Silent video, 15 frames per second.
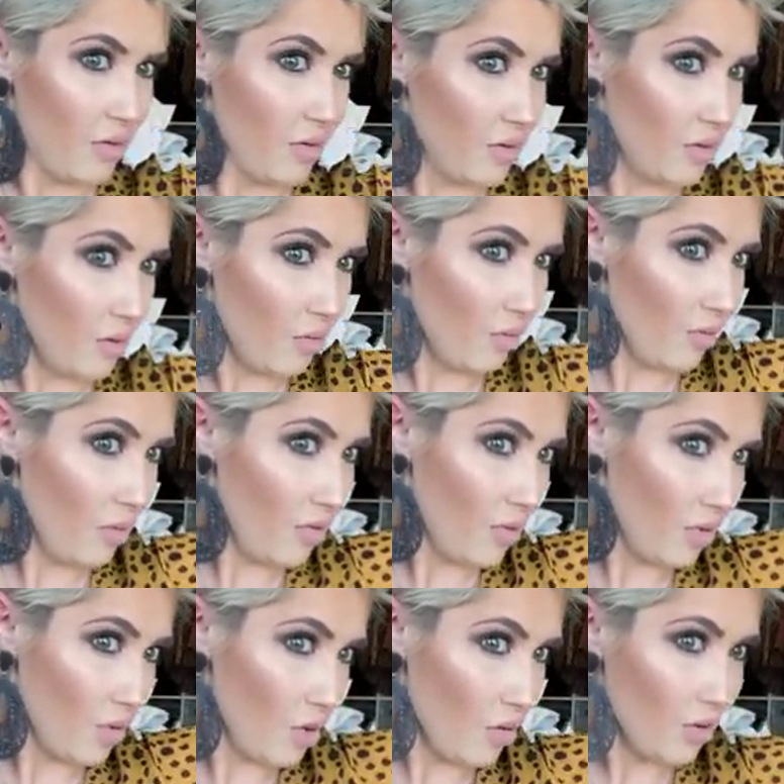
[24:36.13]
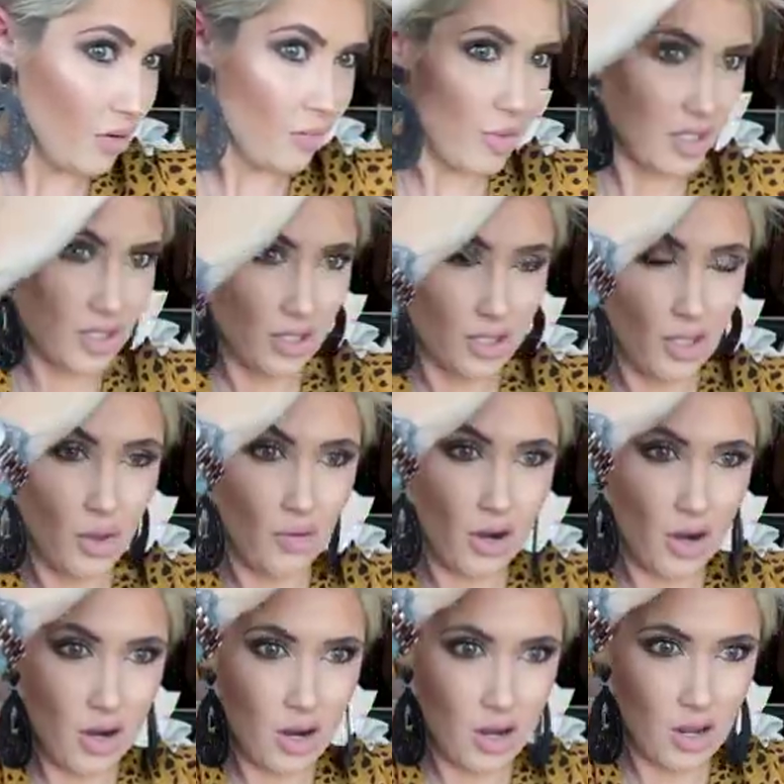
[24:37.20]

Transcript: So we'll go a little bit slower.